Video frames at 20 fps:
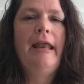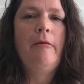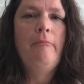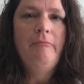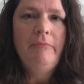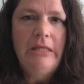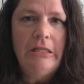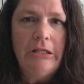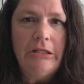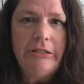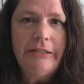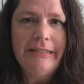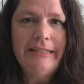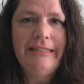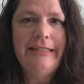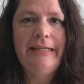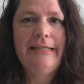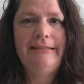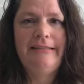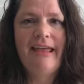a
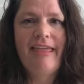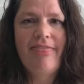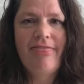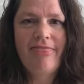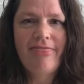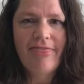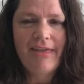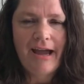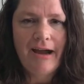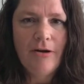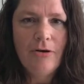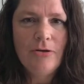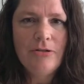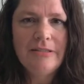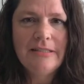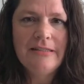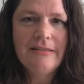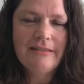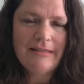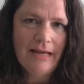million is
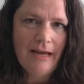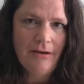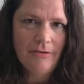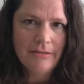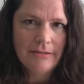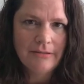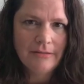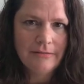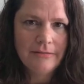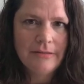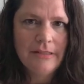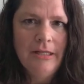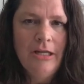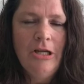1,000,000.